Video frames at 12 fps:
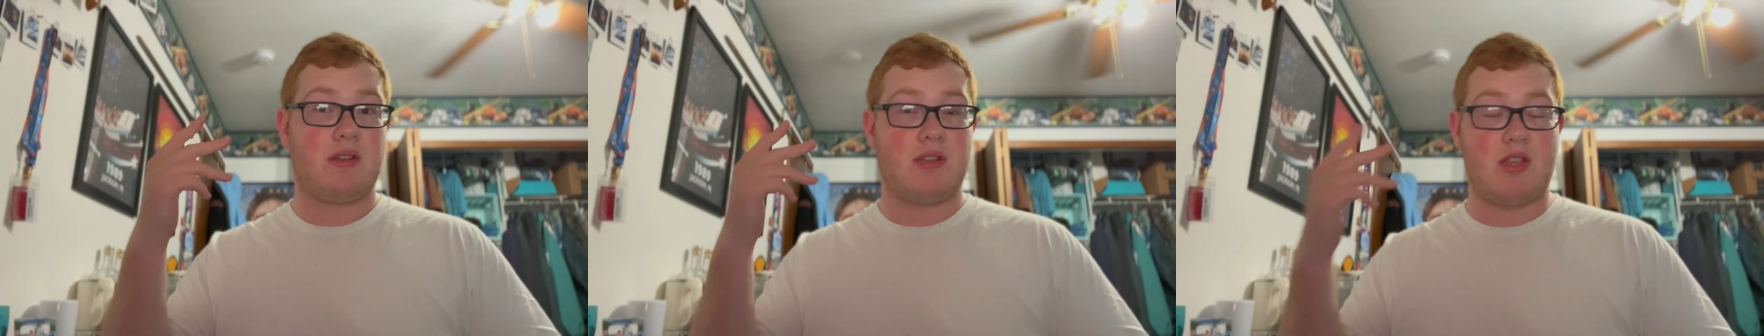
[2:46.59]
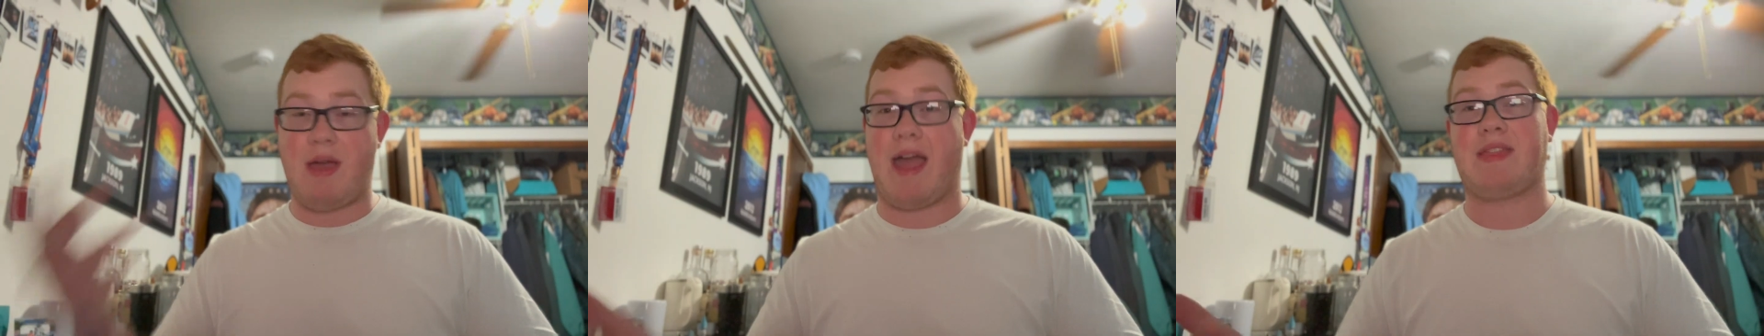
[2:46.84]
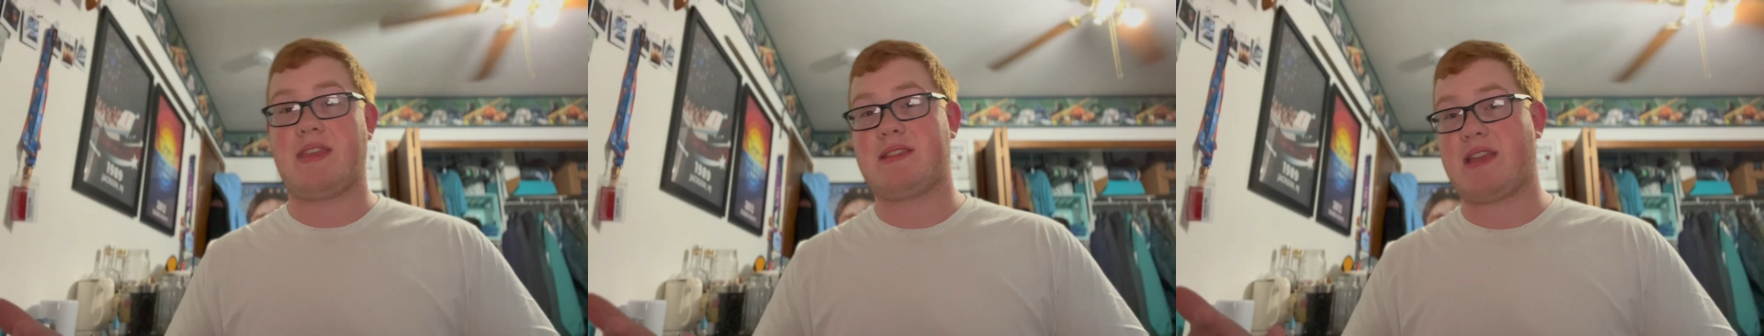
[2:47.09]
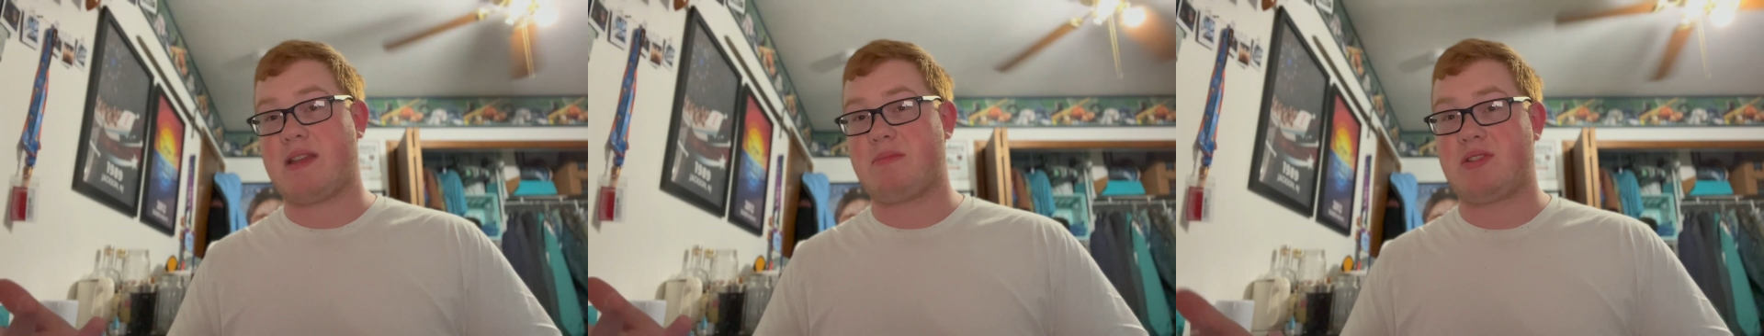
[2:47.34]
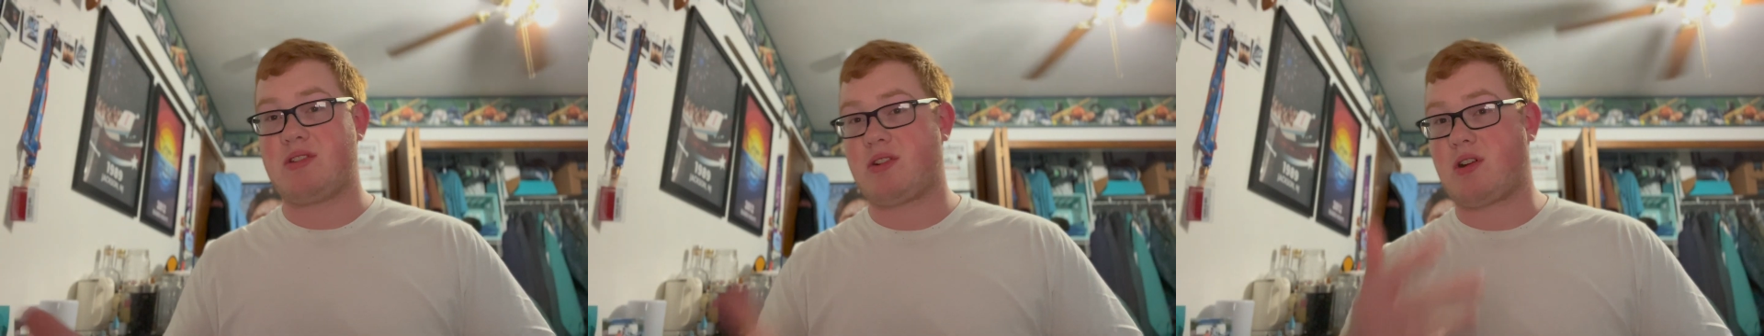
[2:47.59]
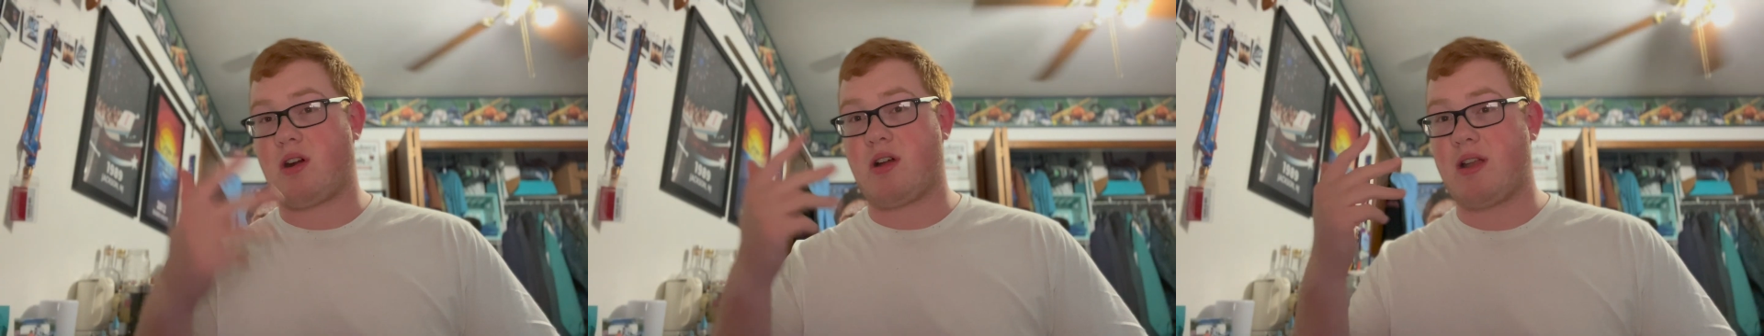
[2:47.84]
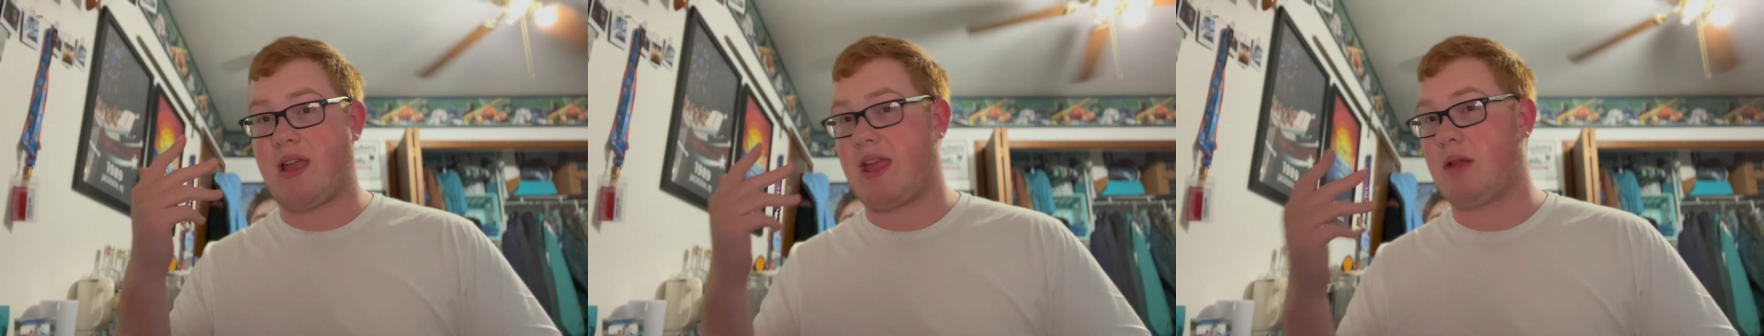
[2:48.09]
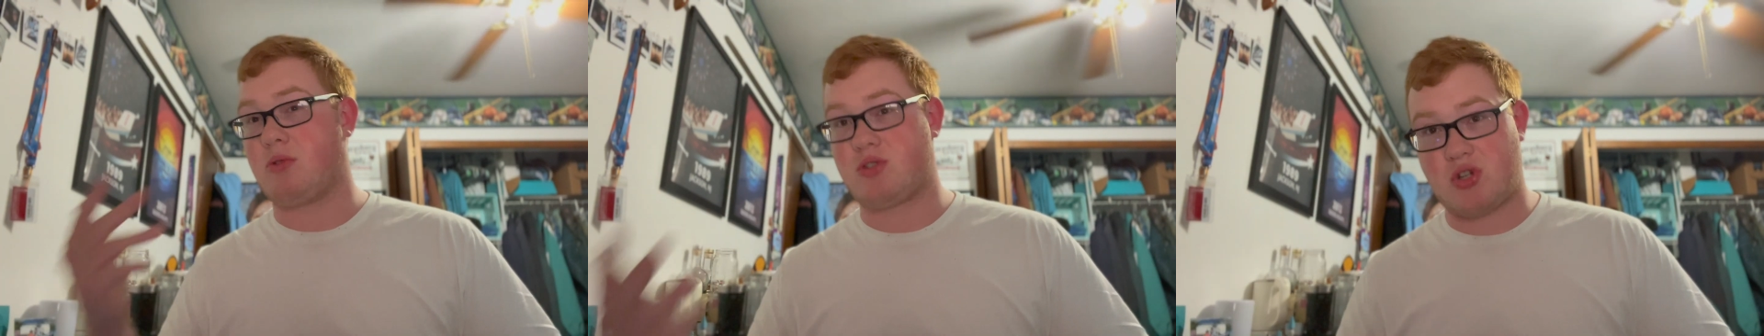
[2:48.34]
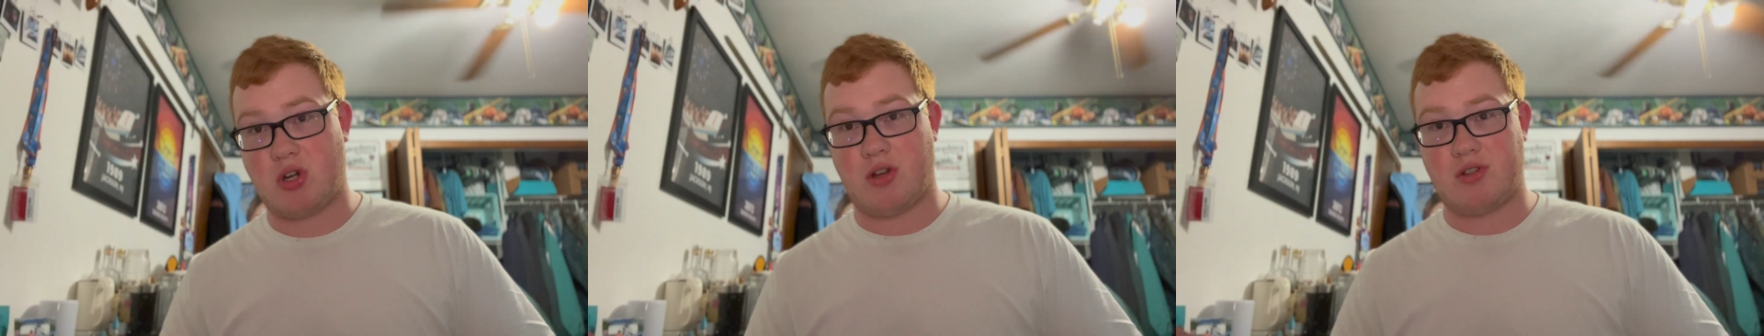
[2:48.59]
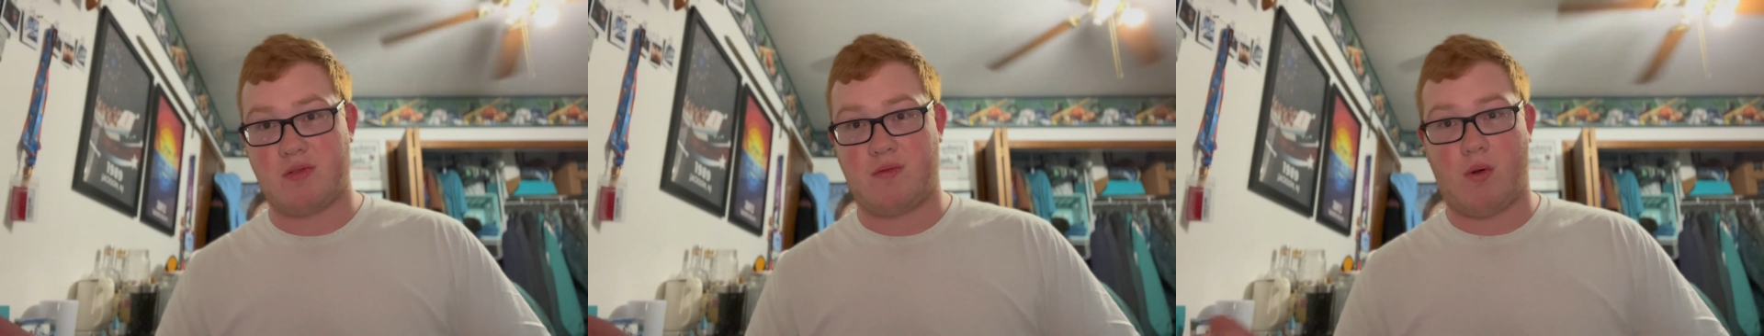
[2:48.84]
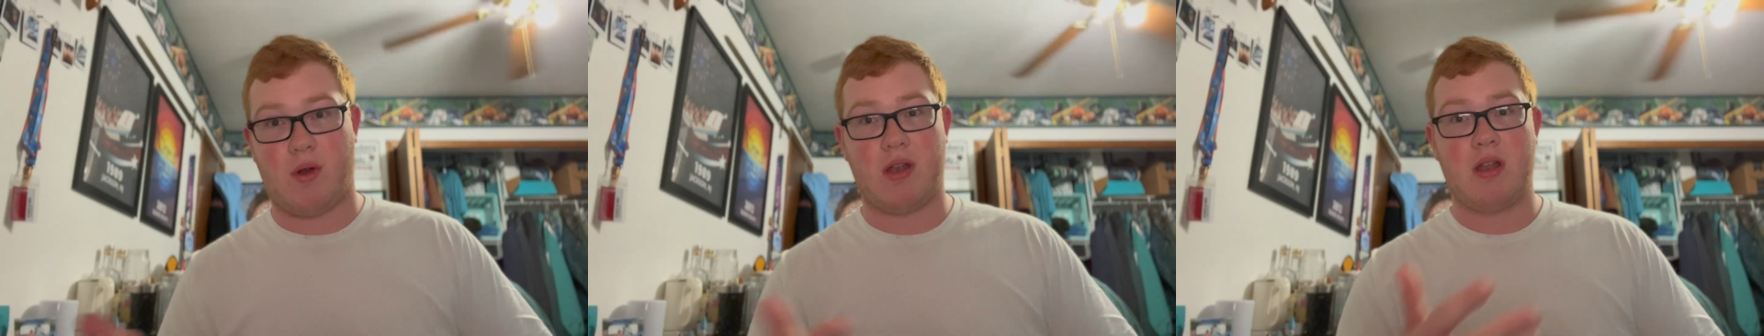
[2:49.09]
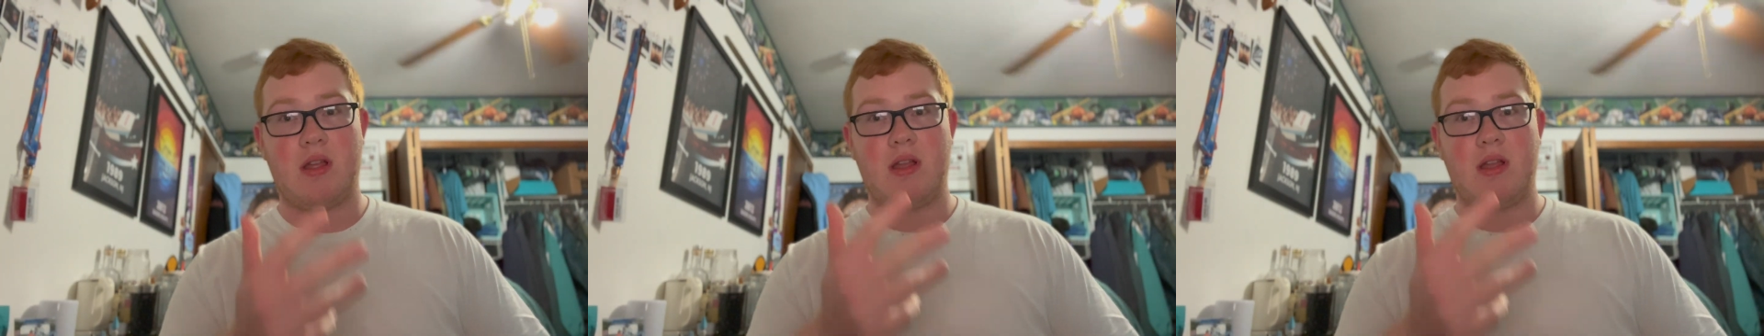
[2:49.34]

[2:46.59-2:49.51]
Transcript: you had these items in your cart, and it will charge you for it.